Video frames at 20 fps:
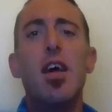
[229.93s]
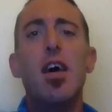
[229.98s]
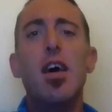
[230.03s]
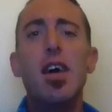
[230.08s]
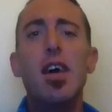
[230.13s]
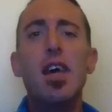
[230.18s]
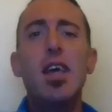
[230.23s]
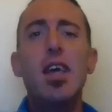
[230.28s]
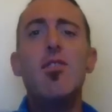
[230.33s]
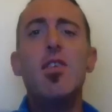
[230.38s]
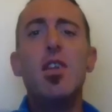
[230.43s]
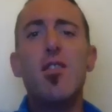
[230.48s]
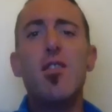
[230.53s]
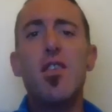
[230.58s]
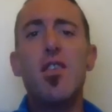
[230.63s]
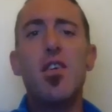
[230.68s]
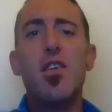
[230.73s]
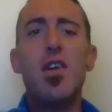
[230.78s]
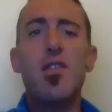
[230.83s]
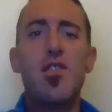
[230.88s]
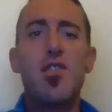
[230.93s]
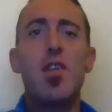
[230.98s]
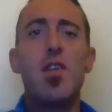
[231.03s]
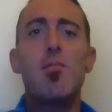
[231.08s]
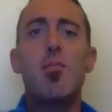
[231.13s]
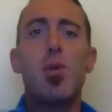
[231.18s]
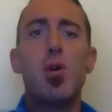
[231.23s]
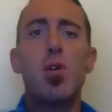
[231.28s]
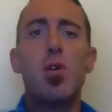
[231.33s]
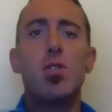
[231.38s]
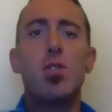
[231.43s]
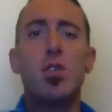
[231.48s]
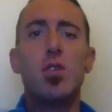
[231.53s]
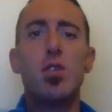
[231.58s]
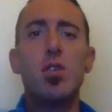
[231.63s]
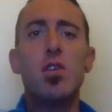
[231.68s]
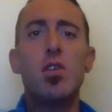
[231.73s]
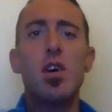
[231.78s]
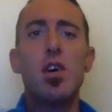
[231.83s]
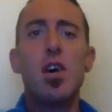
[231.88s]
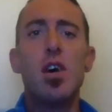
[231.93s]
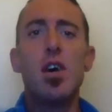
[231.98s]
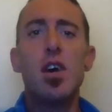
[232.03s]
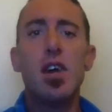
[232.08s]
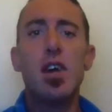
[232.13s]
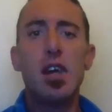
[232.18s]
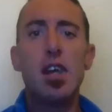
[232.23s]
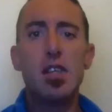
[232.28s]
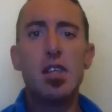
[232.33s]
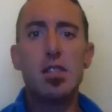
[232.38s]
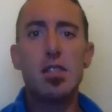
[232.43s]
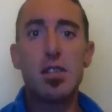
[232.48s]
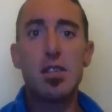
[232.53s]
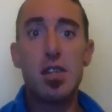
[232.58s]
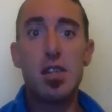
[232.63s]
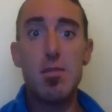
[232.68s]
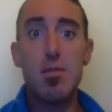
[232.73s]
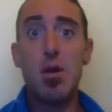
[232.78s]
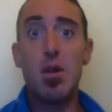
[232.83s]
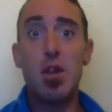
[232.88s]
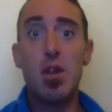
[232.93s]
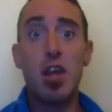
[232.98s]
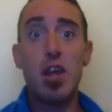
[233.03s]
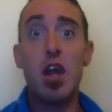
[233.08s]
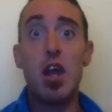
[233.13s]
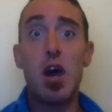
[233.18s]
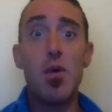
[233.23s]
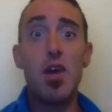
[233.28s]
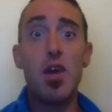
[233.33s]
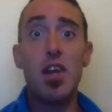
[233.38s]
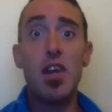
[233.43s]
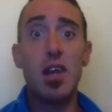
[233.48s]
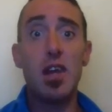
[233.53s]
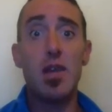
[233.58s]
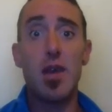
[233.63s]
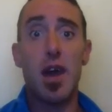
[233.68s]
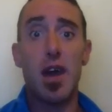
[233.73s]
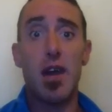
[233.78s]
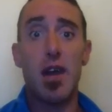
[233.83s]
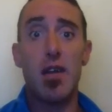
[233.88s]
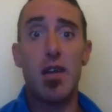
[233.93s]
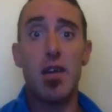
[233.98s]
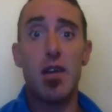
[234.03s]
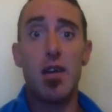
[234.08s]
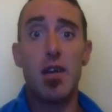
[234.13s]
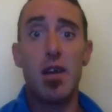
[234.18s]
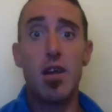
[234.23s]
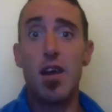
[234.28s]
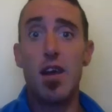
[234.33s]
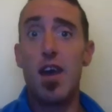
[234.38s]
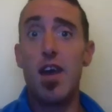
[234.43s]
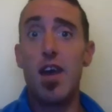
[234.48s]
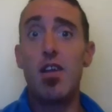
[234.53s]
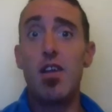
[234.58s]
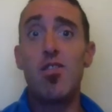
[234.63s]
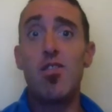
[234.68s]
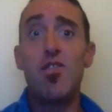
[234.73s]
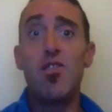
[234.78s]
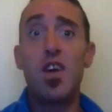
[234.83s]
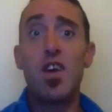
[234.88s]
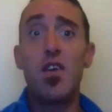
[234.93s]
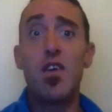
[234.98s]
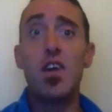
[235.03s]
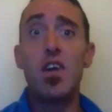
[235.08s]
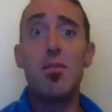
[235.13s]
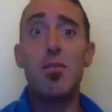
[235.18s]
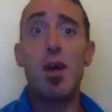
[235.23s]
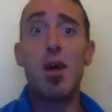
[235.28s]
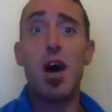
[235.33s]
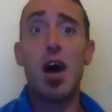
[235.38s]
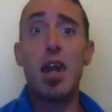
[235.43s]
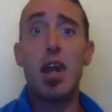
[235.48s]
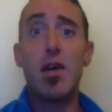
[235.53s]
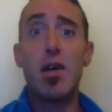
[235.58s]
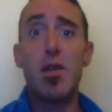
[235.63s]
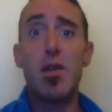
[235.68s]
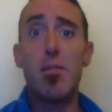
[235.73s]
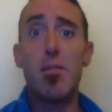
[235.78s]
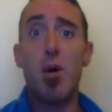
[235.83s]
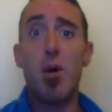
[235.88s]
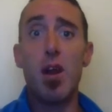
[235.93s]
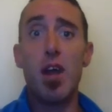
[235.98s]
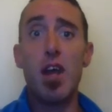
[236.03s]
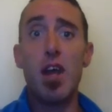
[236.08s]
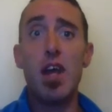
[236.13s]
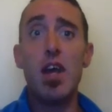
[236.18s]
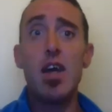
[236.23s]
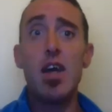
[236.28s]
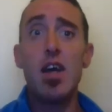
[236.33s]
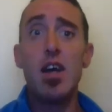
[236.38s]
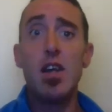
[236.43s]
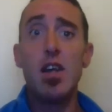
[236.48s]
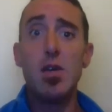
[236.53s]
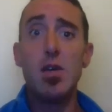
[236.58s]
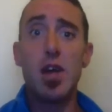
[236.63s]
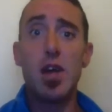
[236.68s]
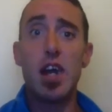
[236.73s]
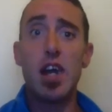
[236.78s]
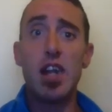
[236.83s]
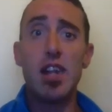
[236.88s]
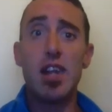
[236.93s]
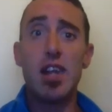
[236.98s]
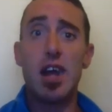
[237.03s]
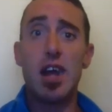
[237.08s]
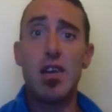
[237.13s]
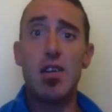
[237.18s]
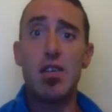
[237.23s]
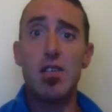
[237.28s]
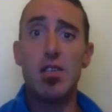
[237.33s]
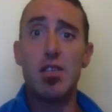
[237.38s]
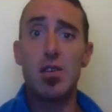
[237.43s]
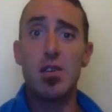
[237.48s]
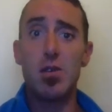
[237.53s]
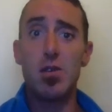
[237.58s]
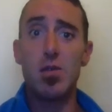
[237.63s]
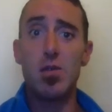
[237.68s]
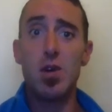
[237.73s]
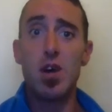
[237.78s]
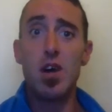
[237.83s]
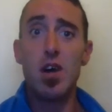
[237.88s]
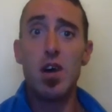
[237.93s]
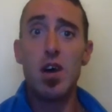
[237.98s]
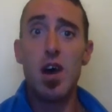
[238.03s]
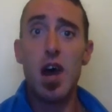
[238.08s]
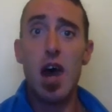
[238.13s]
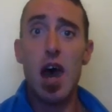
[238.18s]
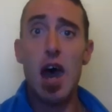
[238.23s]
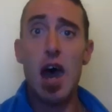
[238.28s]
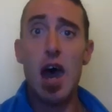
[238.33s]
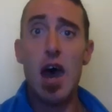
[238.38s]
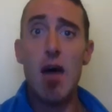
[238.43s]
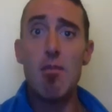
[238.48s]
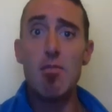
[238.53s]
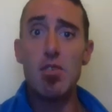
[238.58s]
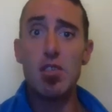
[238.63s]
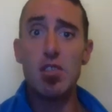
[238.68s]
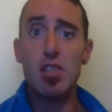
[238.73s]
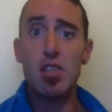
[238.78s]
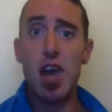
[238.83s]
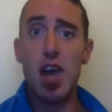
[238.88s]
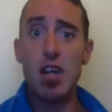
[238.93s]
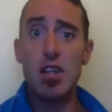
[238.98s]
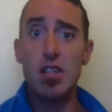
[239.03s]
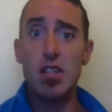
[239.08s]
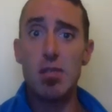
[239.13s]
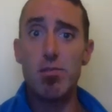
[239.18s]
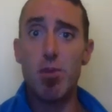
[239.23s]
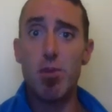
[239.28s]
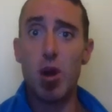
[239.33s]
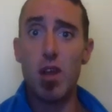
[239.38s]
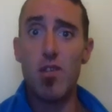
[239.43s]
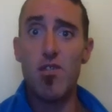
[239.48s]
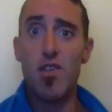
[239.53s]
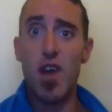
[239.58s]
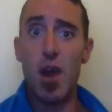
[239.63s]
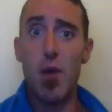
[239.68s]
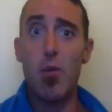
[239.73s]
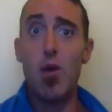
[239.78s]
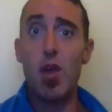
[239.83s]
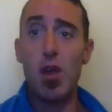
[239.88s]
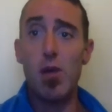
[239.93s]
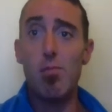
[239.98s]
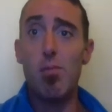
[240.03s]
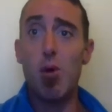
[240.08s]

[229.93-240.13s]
Even a very fit person is typically nowhere near that. It is very demanding on the body. You're getting down to the stages of body fat where your